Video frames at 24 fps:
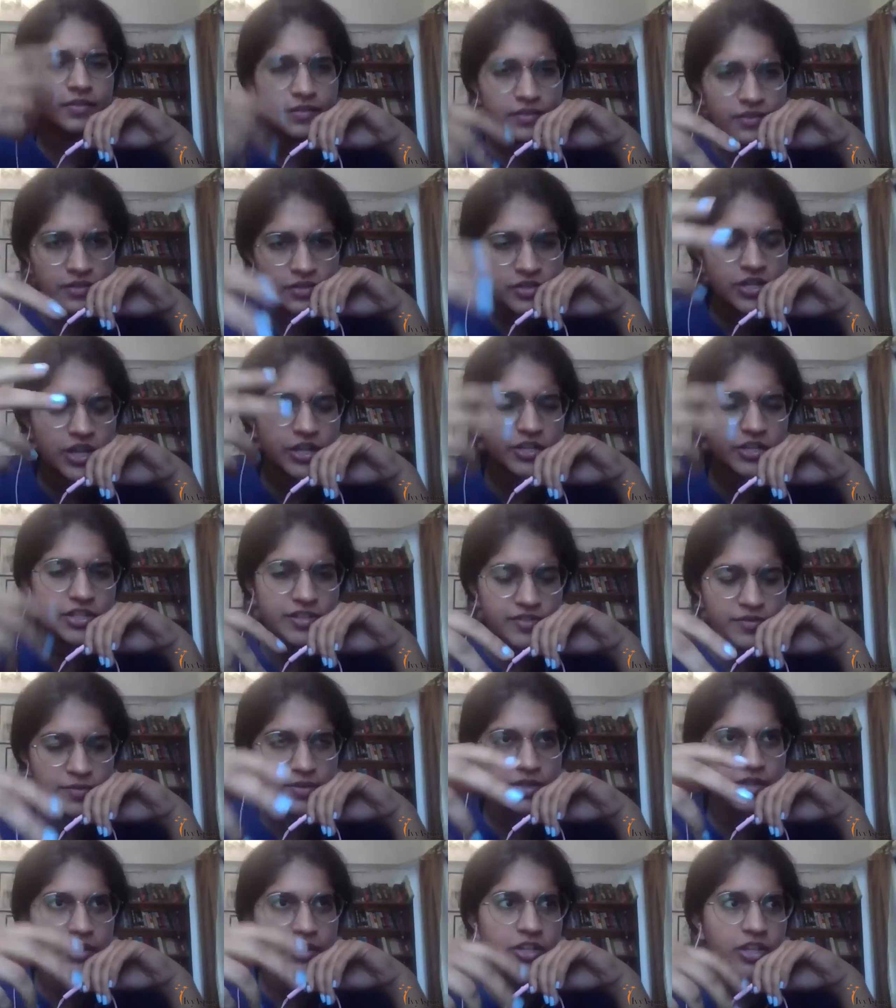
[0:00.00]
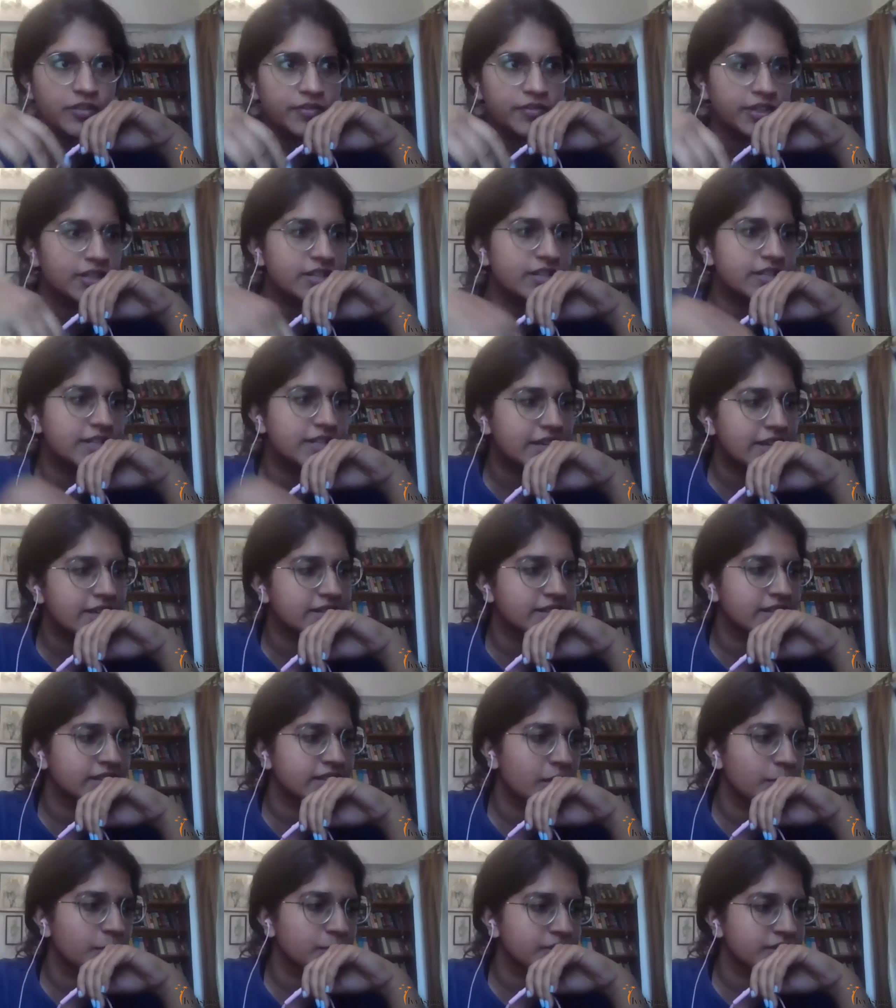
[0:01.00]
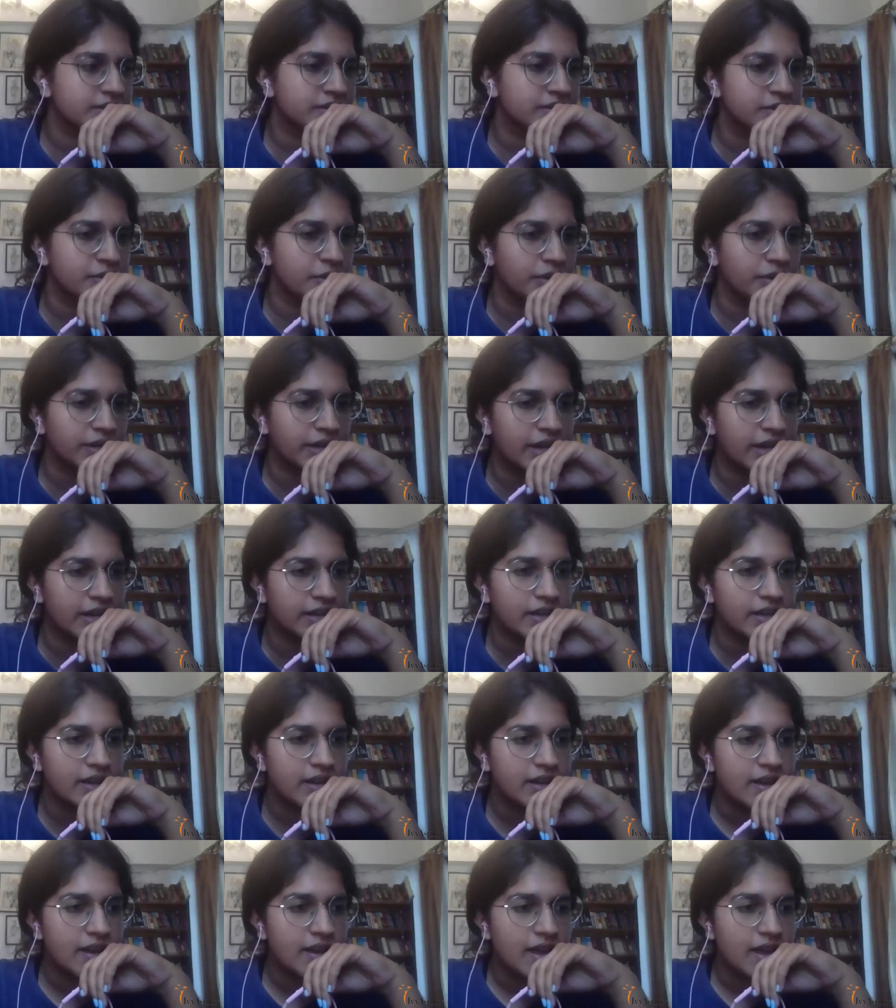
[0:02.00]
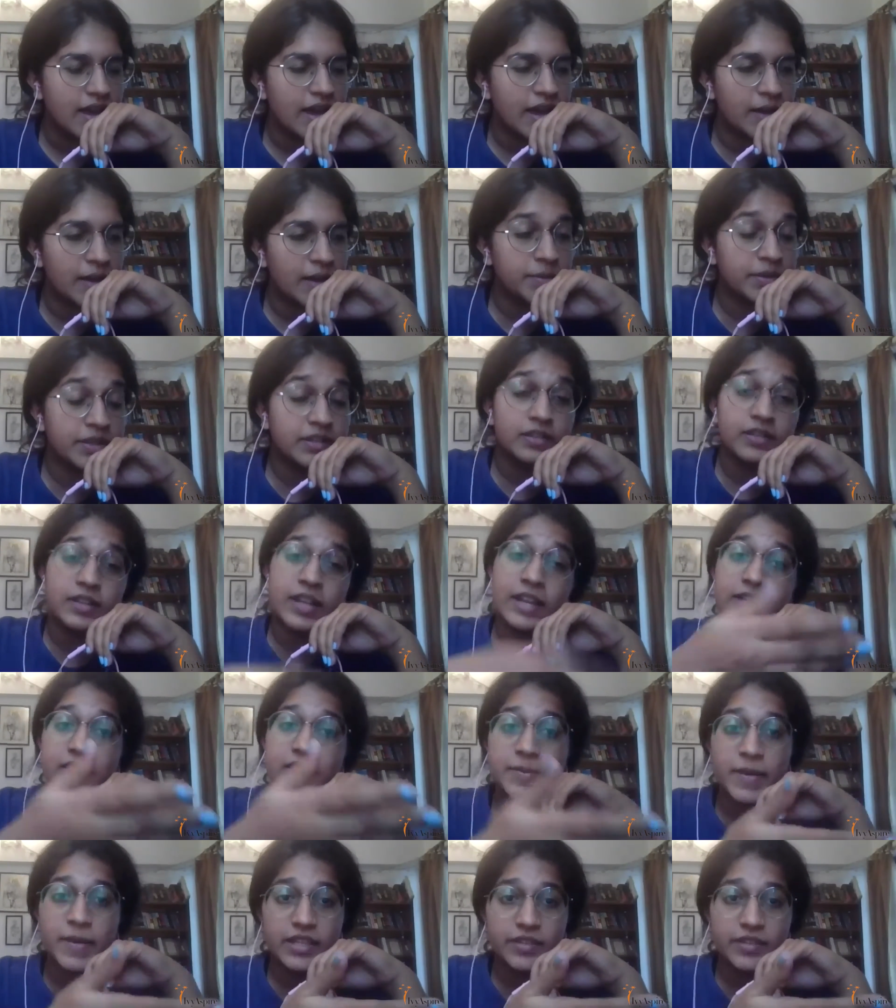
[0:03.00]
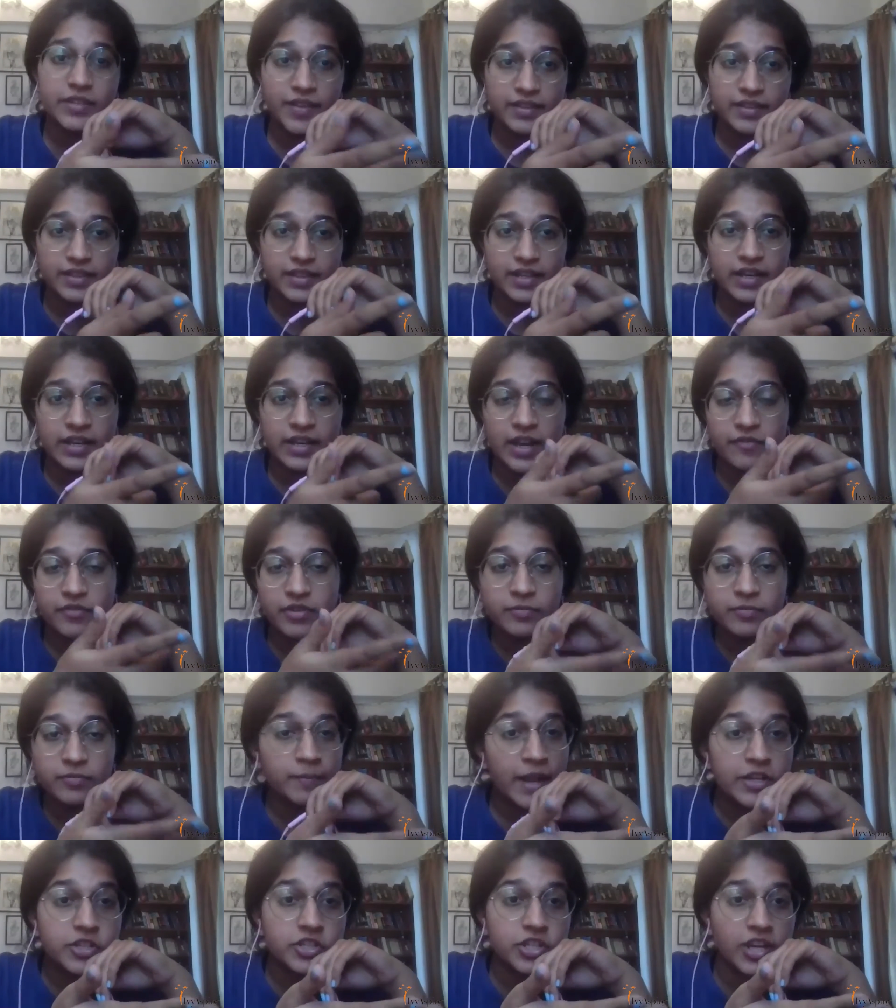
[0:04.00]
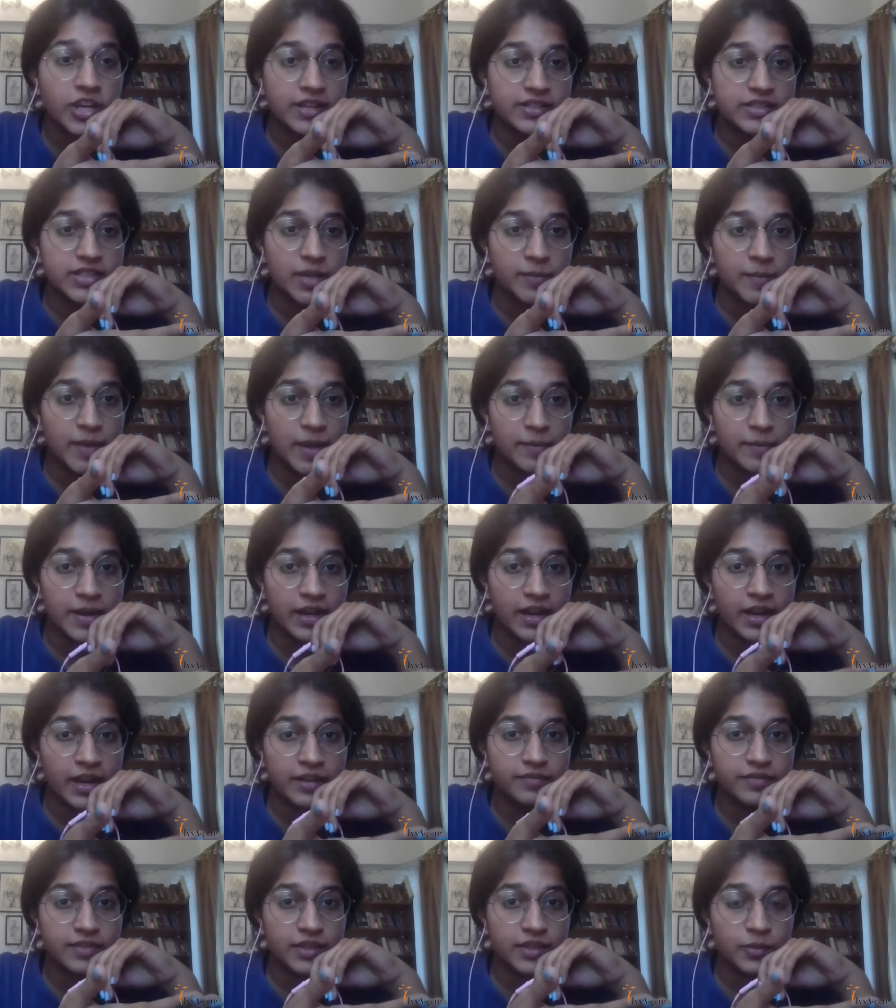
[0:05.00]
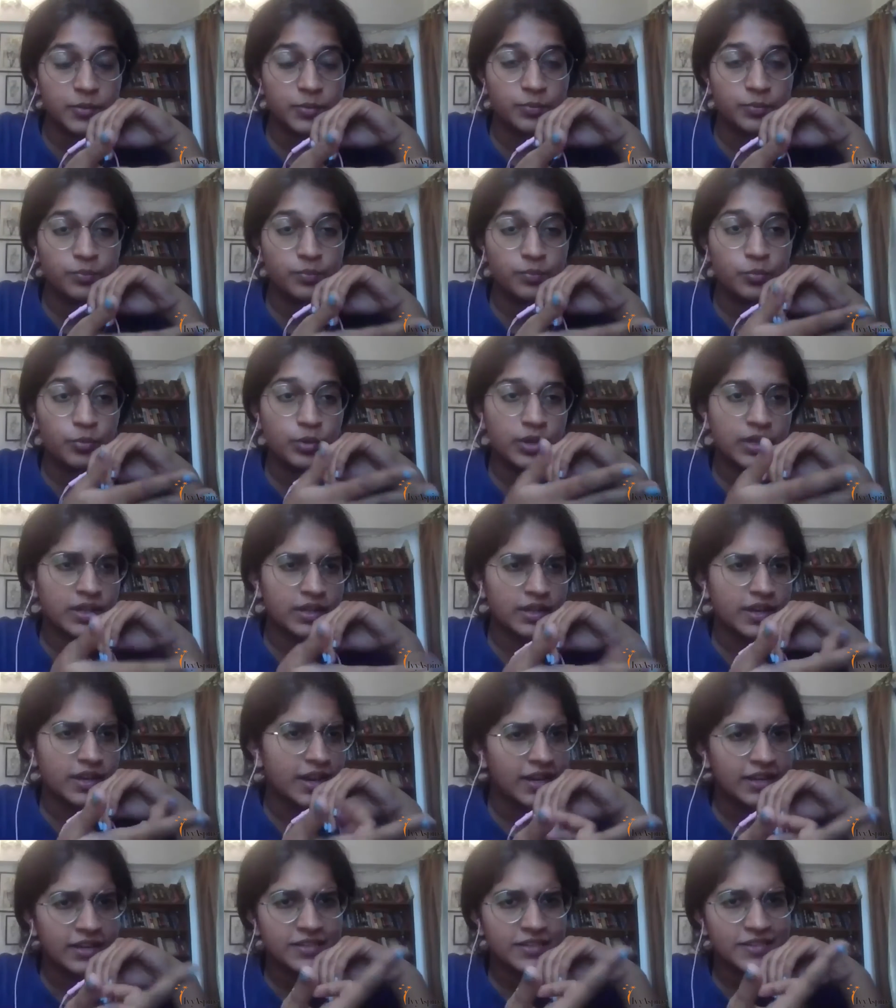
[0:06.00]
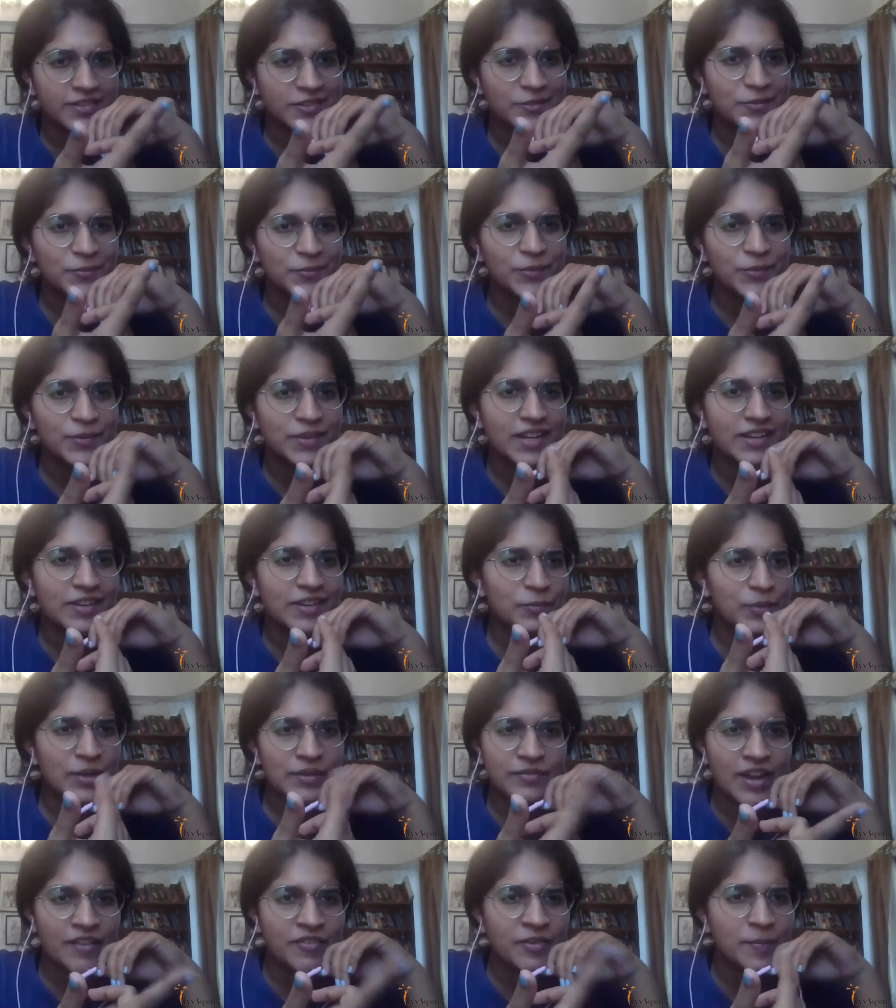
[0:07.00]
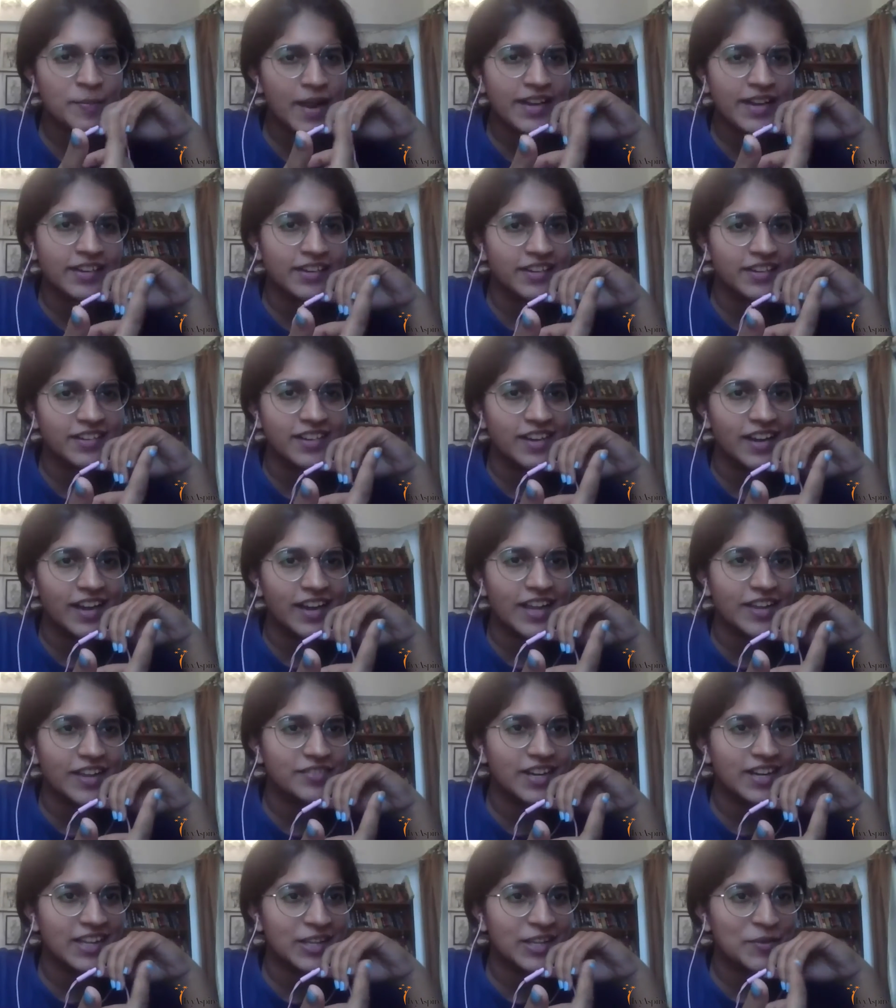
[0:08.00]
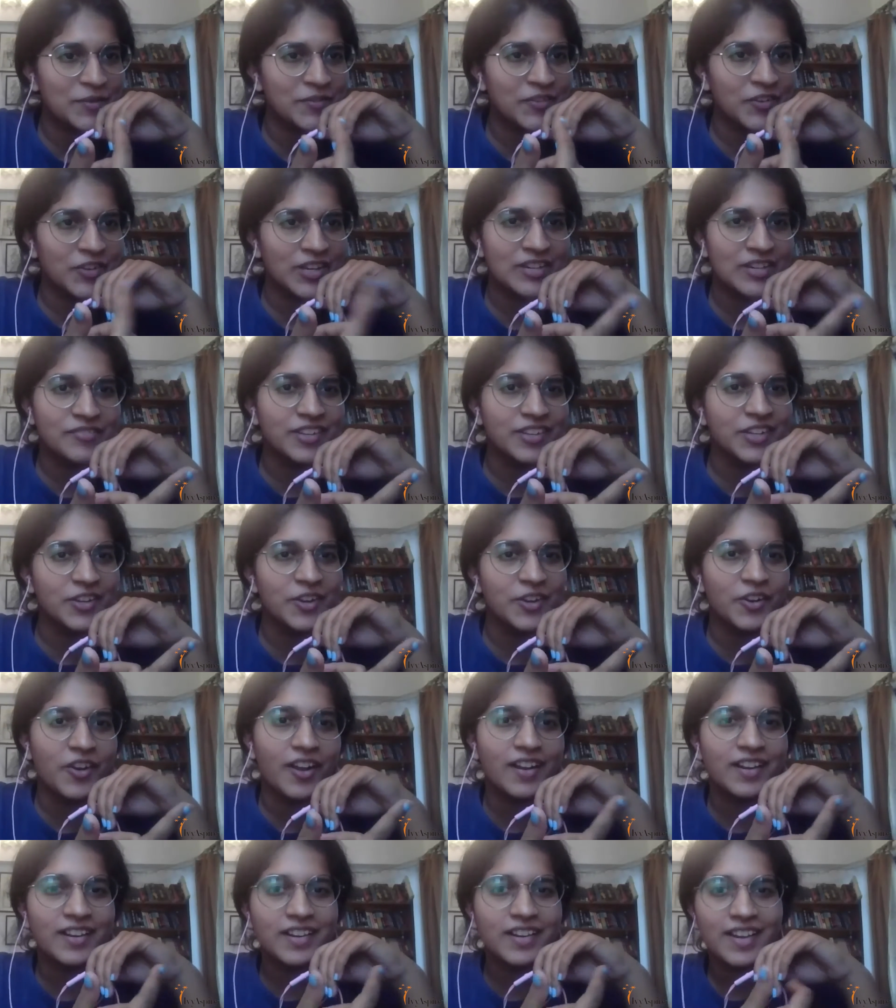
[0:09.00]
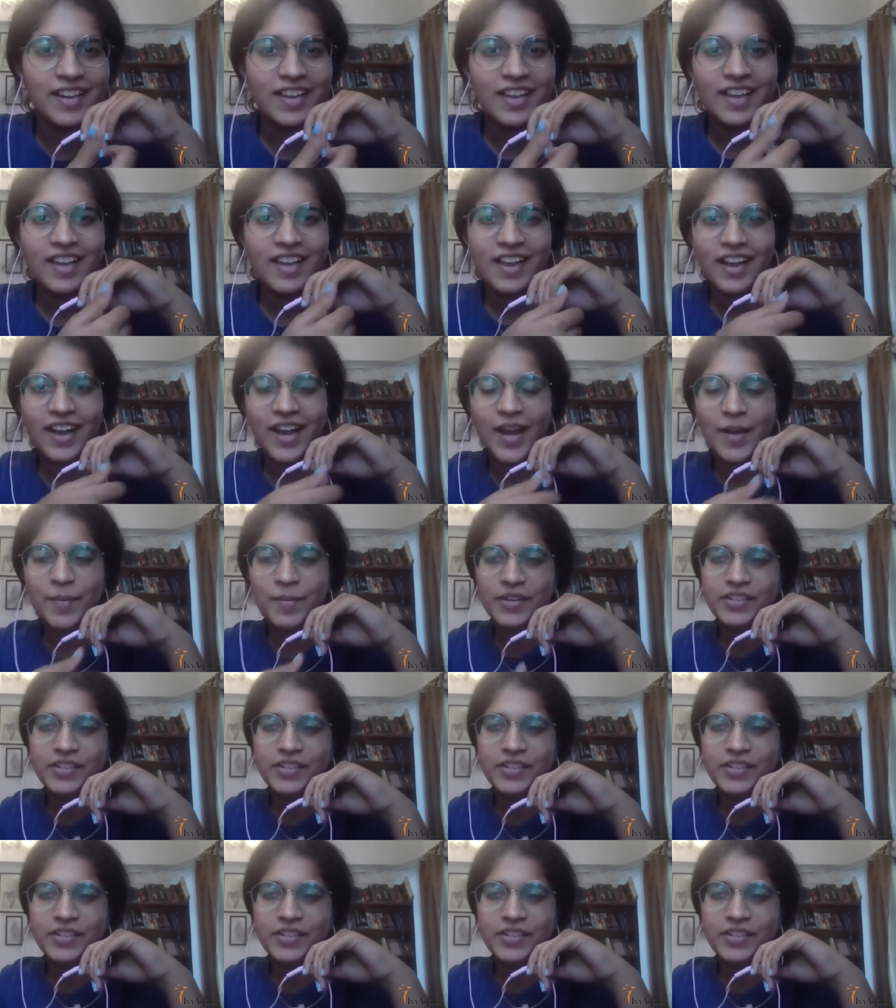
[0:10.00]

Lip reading: rejections from certain universities, and that wasn't so great. But like, despite the fact that I'd never met Shaista ma'am, like I think we've never met in real life. Right? I think we've only video called, because I